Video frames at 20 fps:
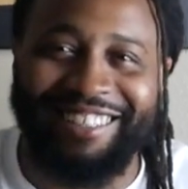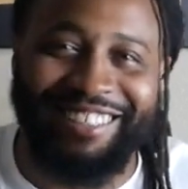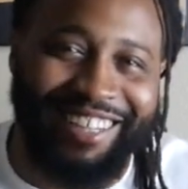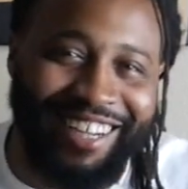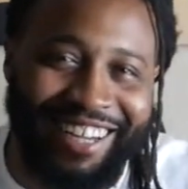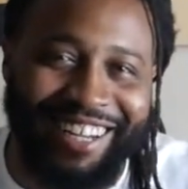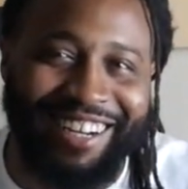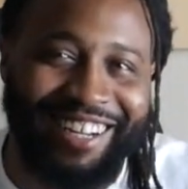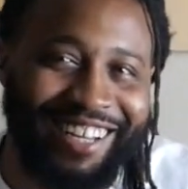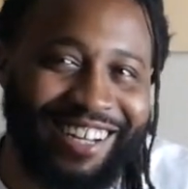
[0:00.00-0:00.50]

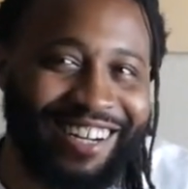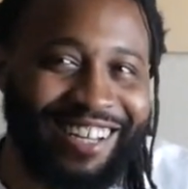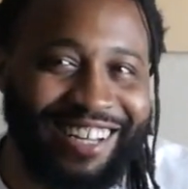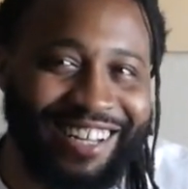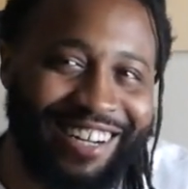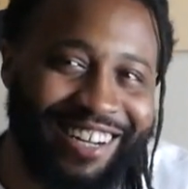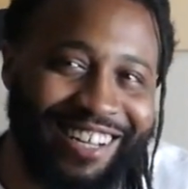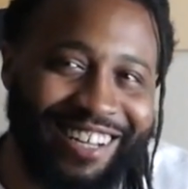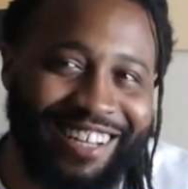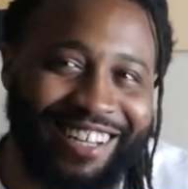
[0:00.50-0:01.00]

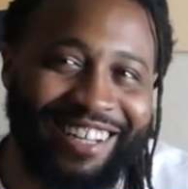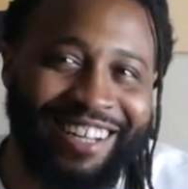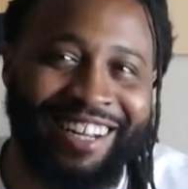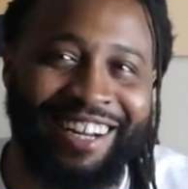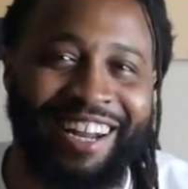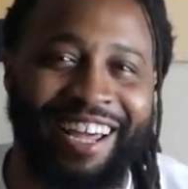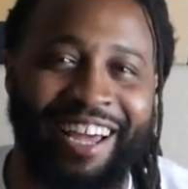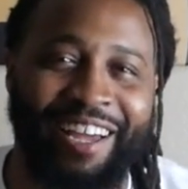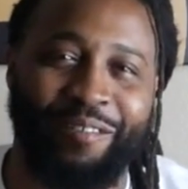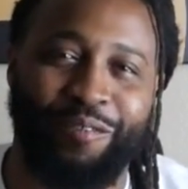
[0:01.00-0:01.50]
and
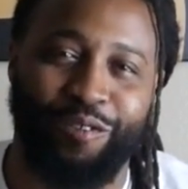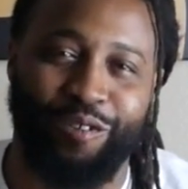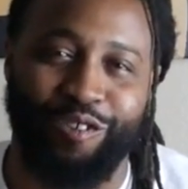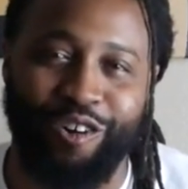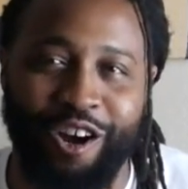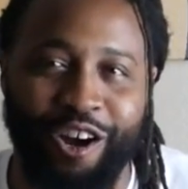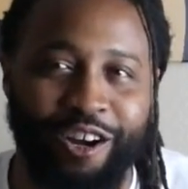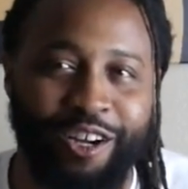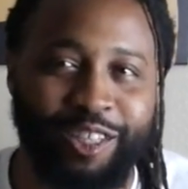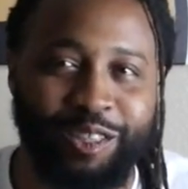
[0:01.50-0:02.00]
like
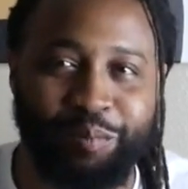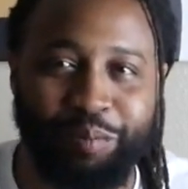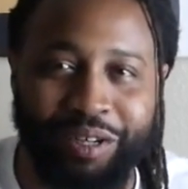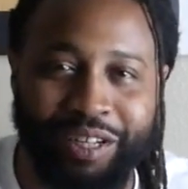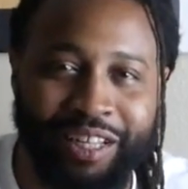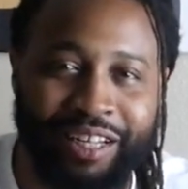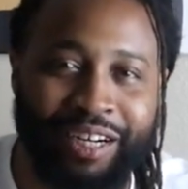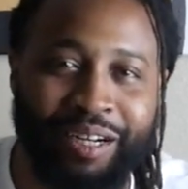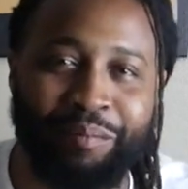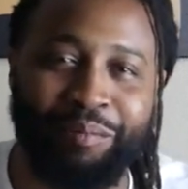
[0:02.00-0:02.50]
Ferraris
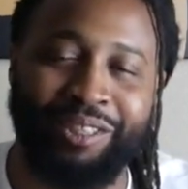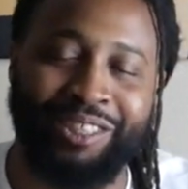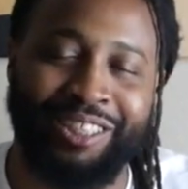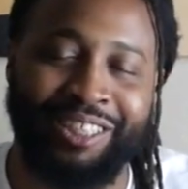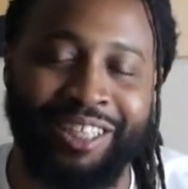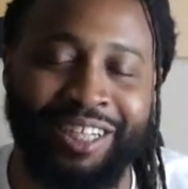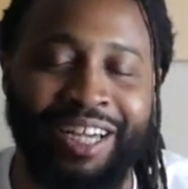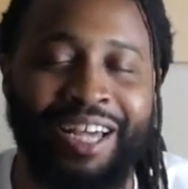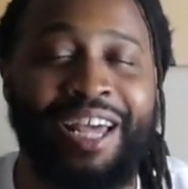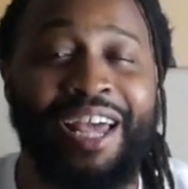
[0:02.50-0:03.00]
pulling up and
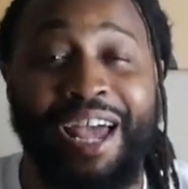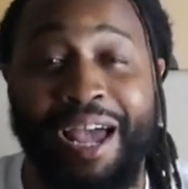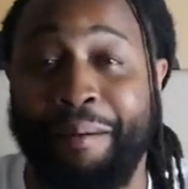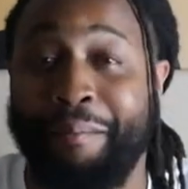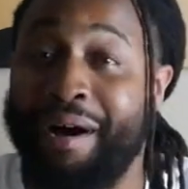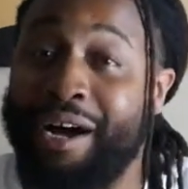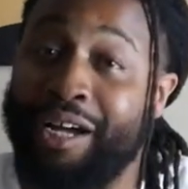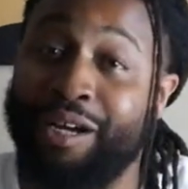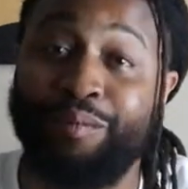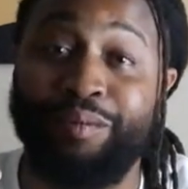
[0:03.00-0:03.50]
shit. And
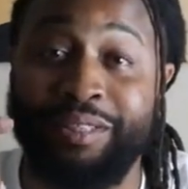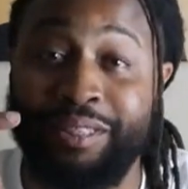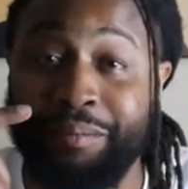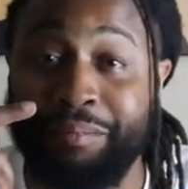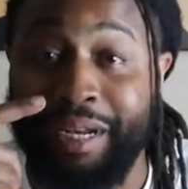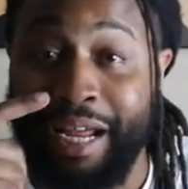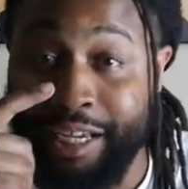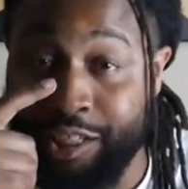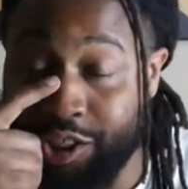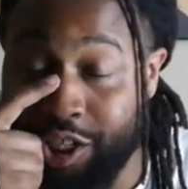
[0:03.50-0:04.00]
it was some
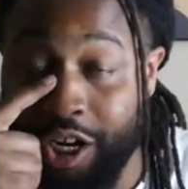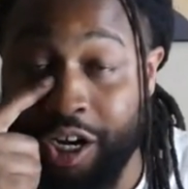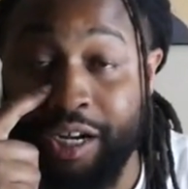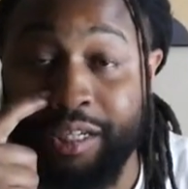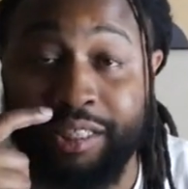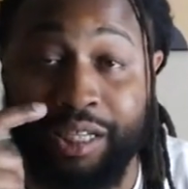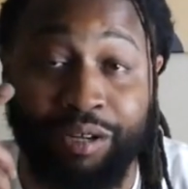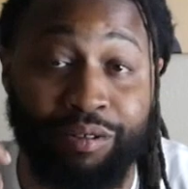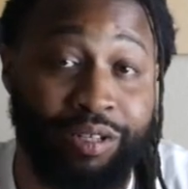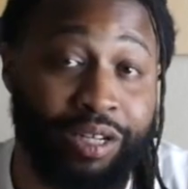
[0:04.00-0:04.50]
nice
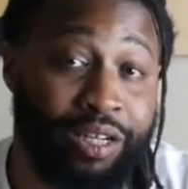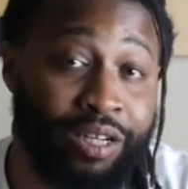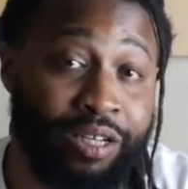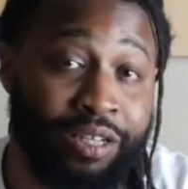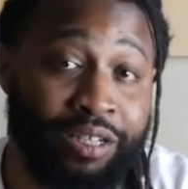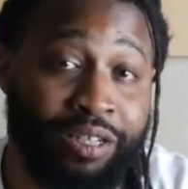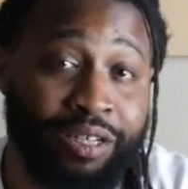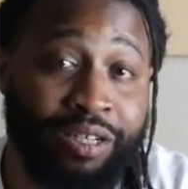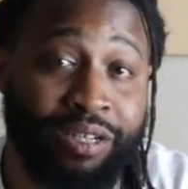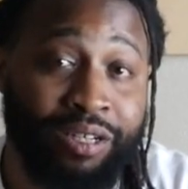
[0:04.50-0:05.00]
cars out there,
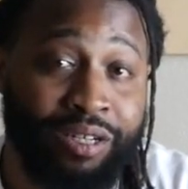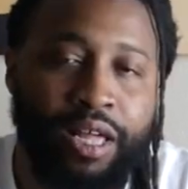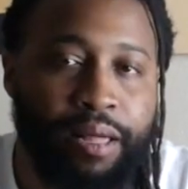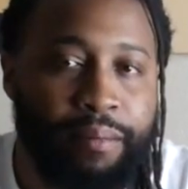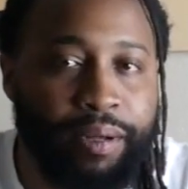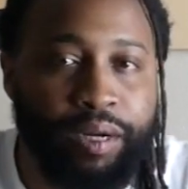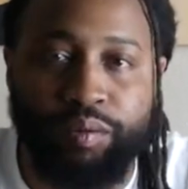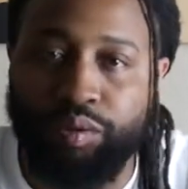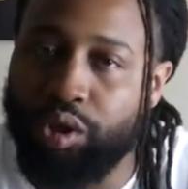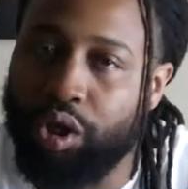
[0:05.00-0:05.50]

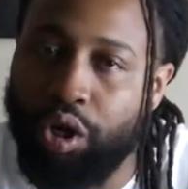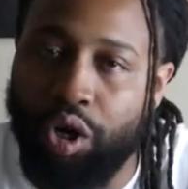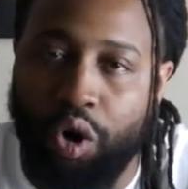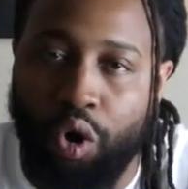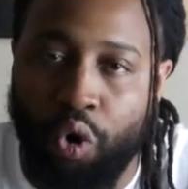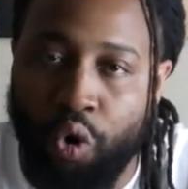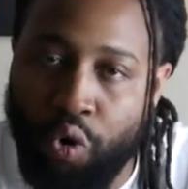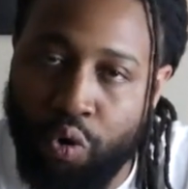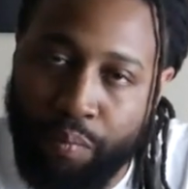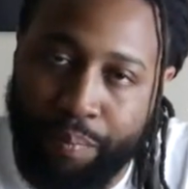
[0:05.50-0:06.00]
but it was all
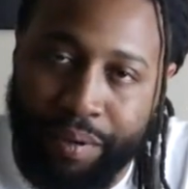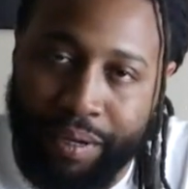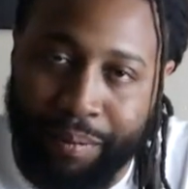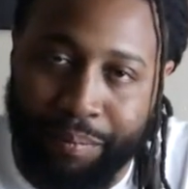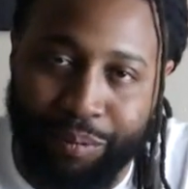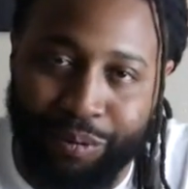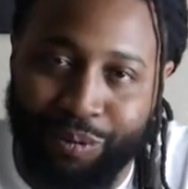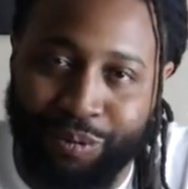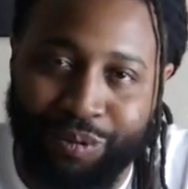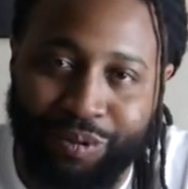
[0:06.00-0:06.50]
old
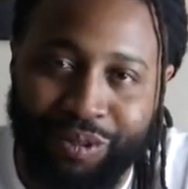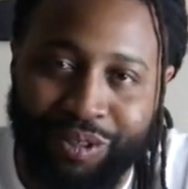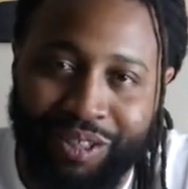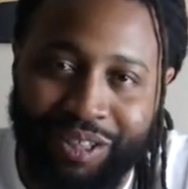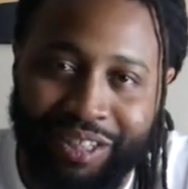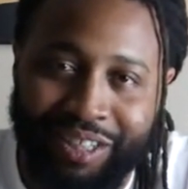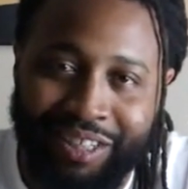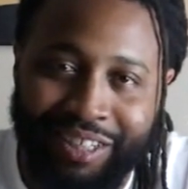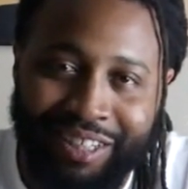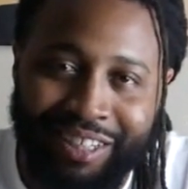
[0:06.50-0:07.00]
people,
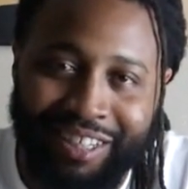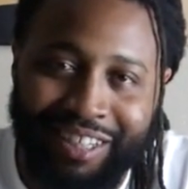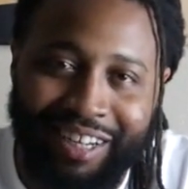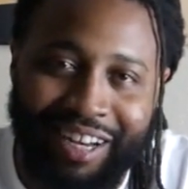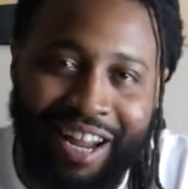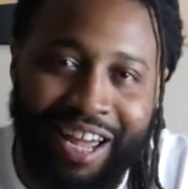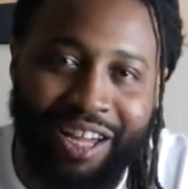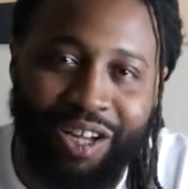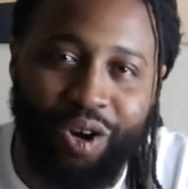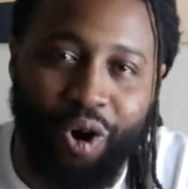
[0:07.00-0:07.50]

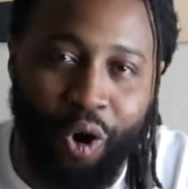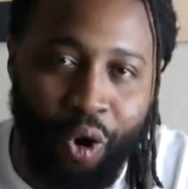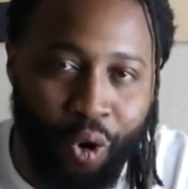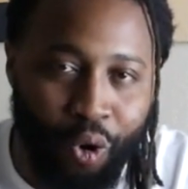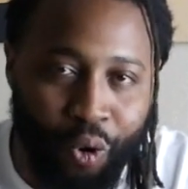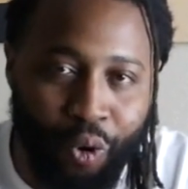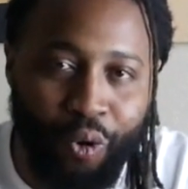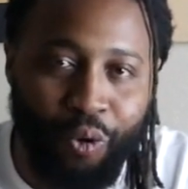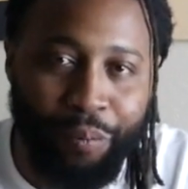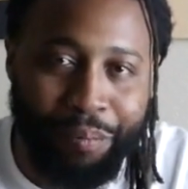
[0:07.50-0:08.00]
like
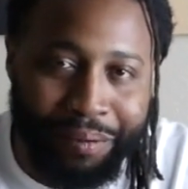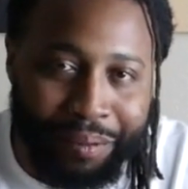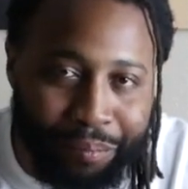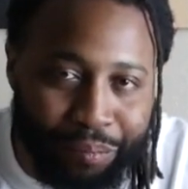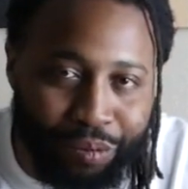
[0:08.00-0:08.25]
old